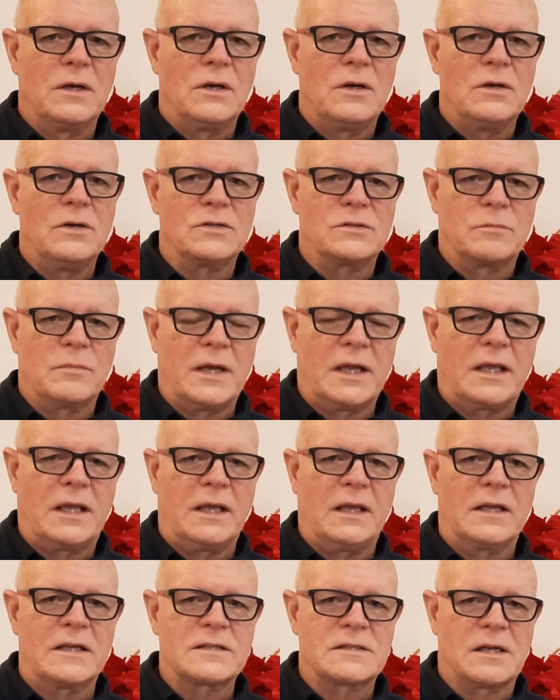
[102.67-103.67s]
who's
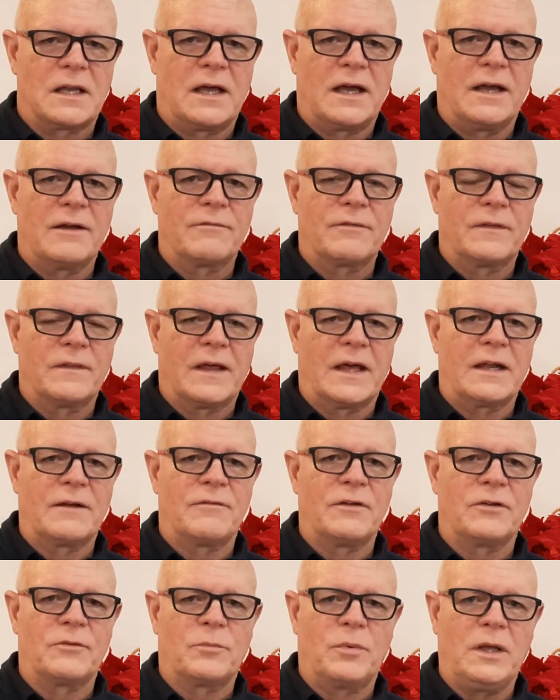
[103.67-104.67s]
making his life and that of
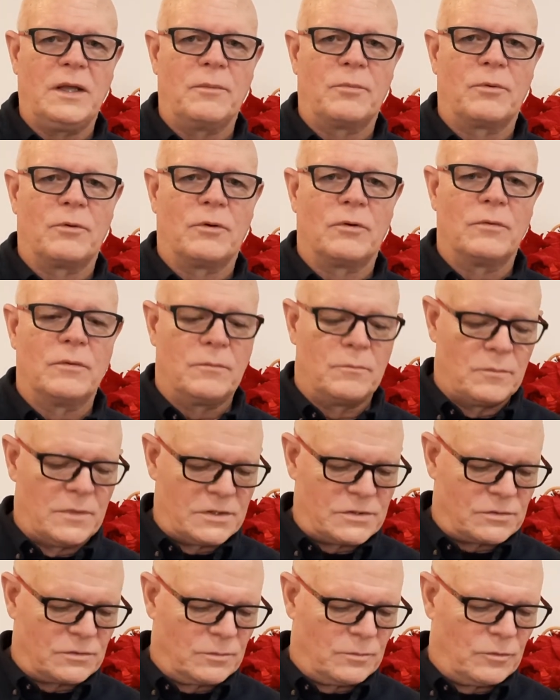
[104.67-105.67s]
his people
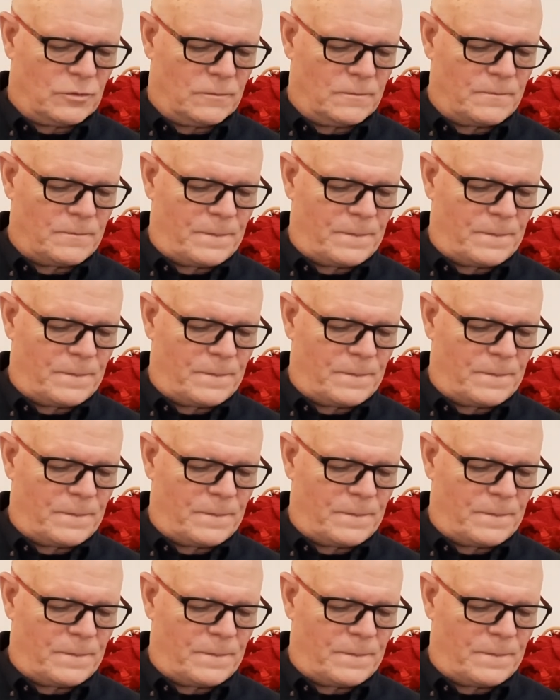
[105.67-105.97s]
miserable.